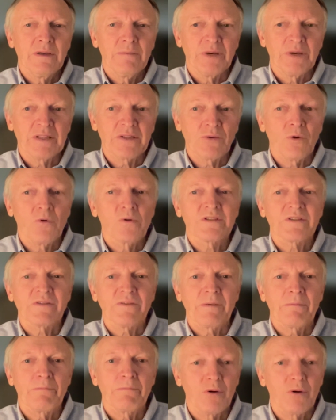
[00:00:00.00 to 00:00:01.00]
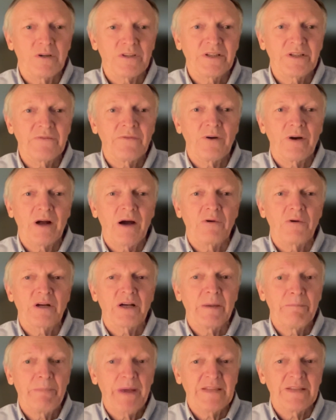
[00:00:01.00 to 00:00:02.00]
but also important for our
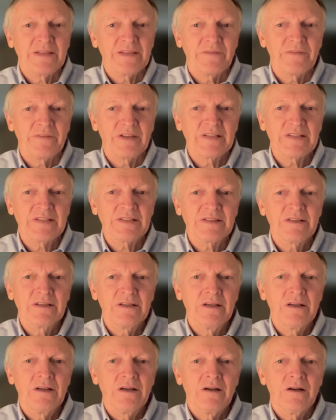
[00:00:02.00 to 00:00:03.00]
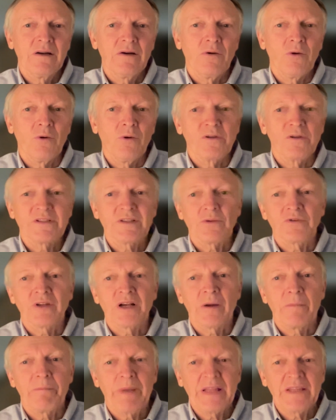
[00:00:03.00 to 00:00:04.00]
competitiveness, also the
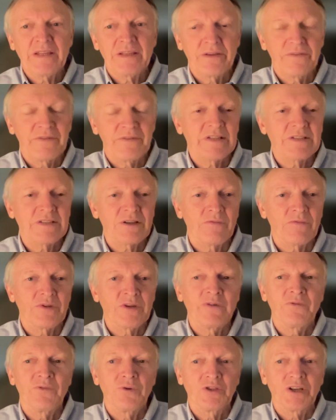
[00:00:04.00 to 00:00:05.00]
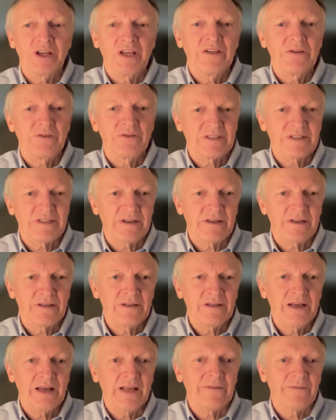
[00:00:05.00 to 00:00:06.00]
competitiveness of the food industry
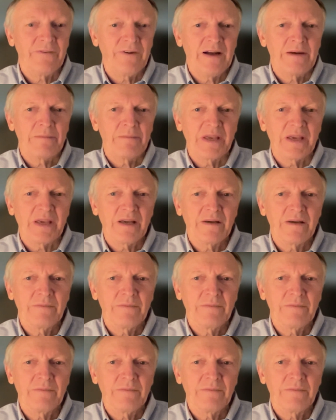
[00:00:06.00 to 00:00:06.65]
and farming.